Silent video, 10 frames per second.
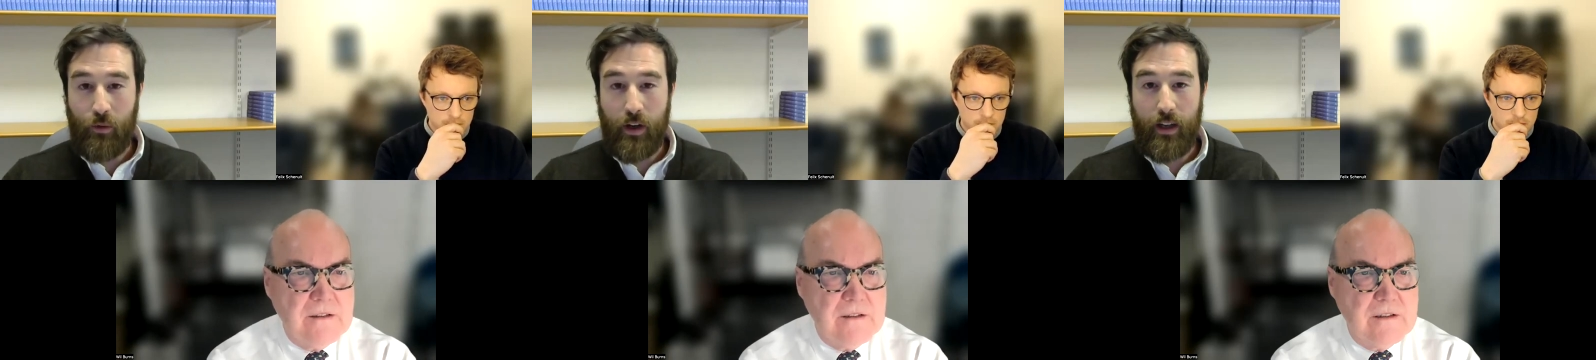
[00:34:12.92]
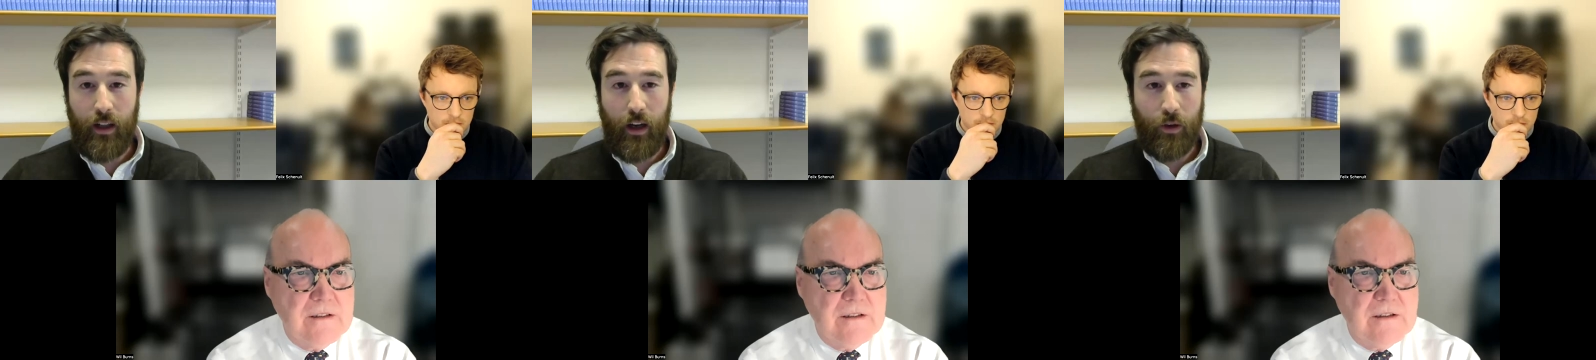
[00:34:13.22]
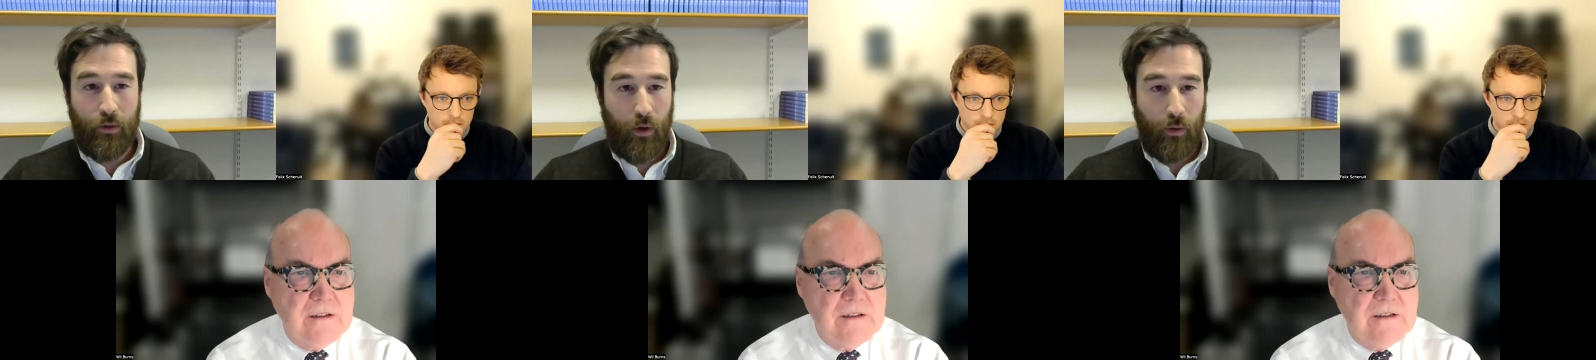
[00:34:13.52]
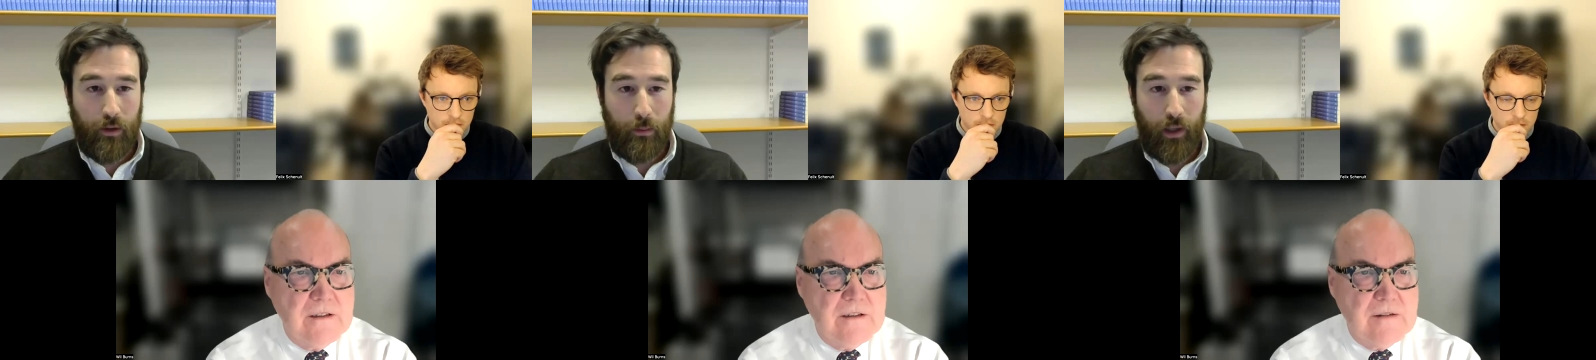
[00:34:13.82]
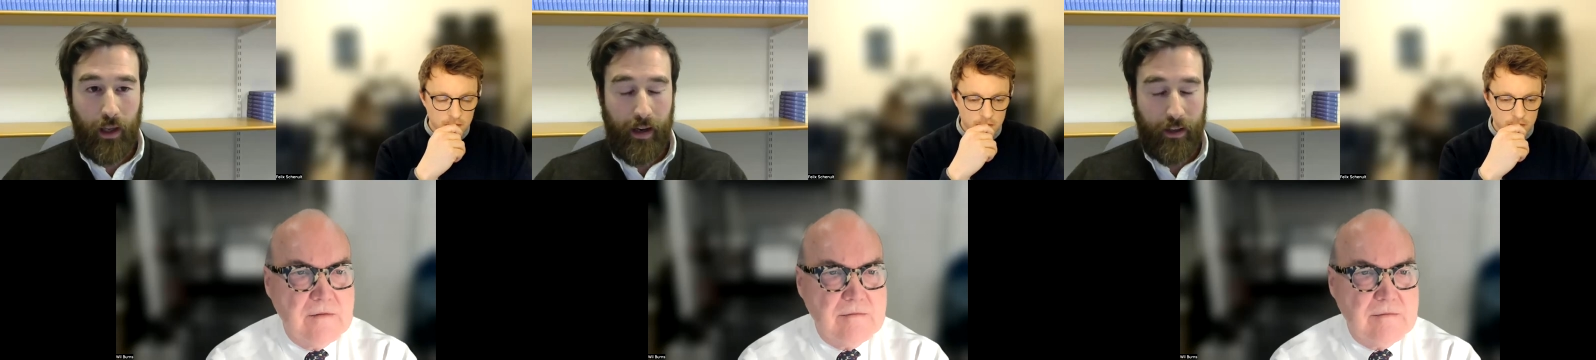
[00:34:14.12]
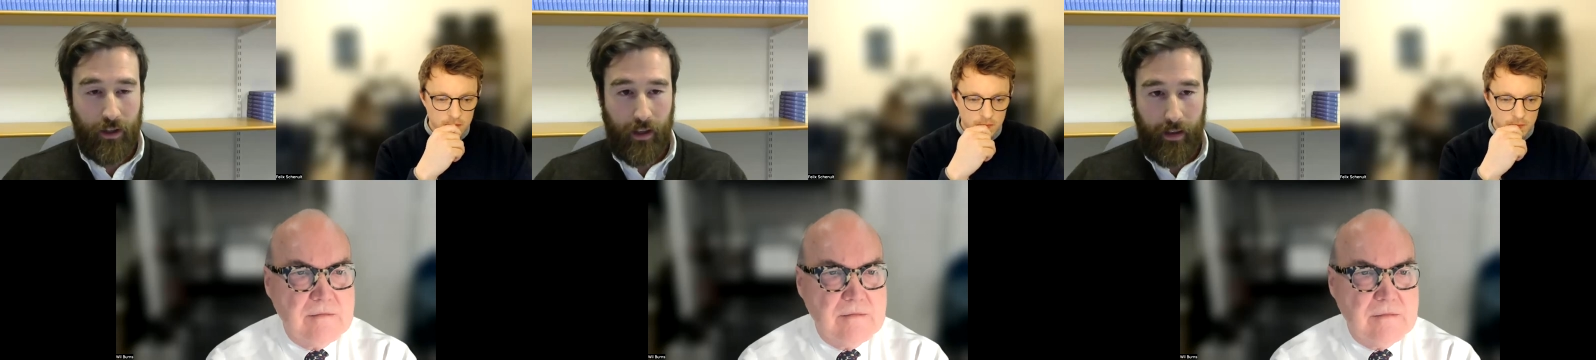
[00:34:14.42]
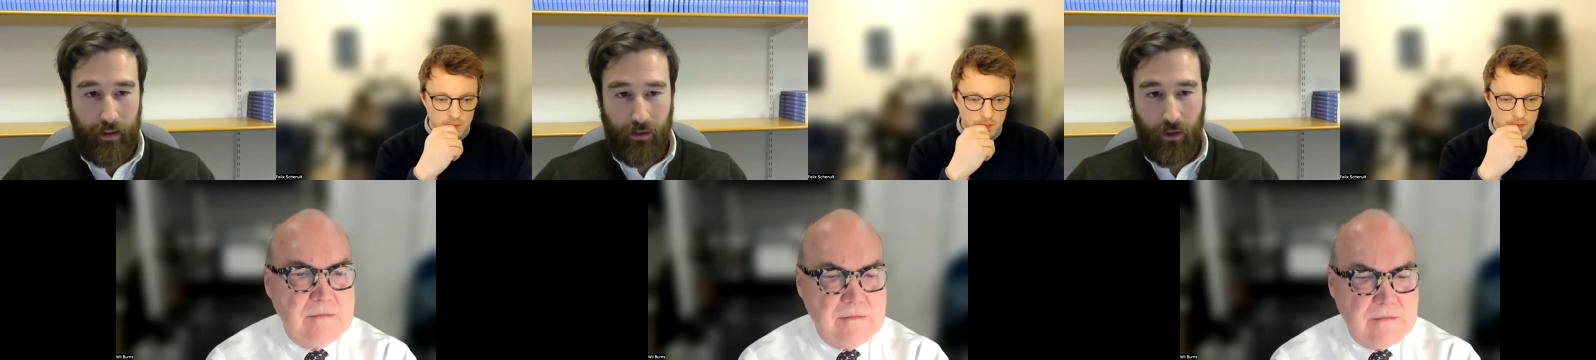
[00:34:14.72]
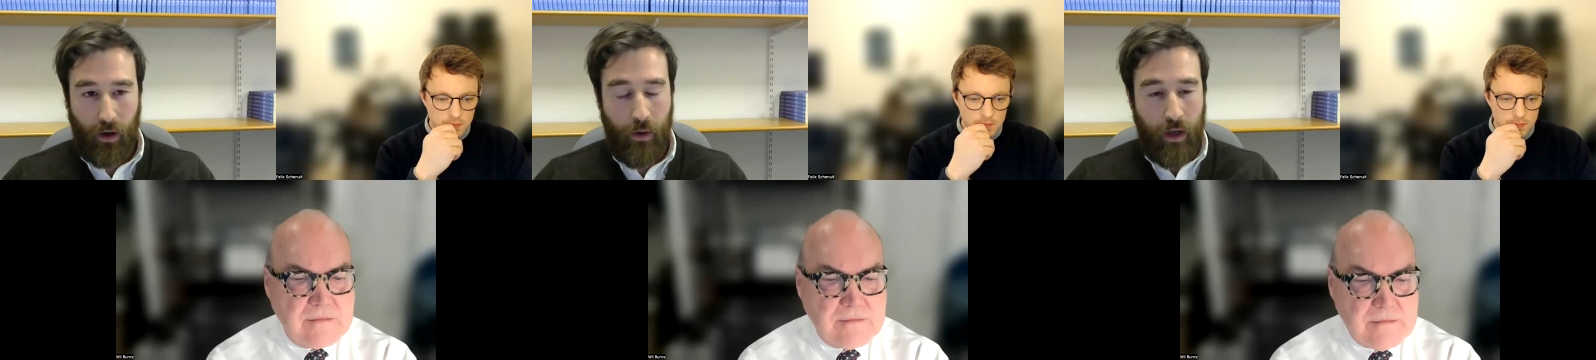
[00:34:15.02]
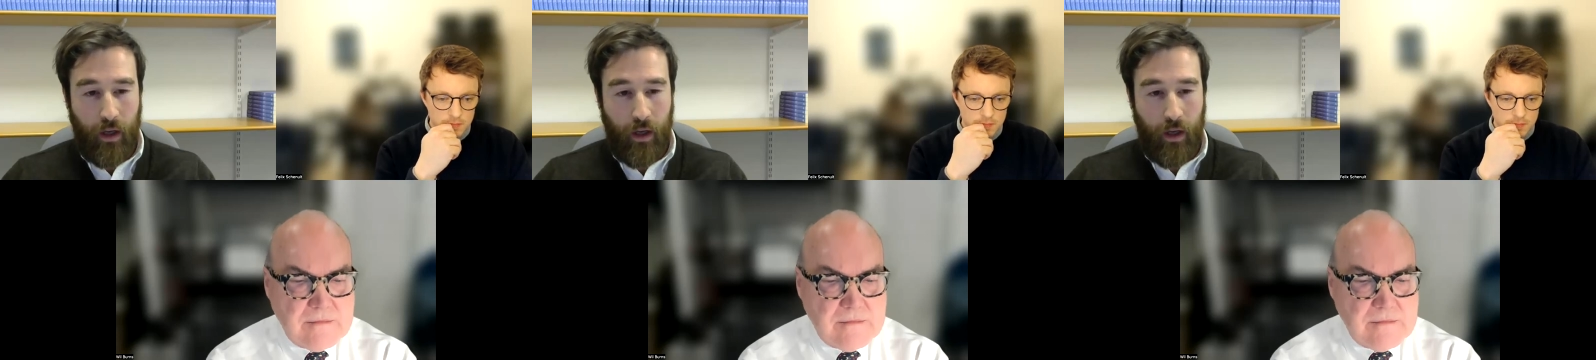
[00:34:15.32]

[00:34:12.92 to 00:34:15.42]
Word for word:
Speaker 1: really large role to play, actually. So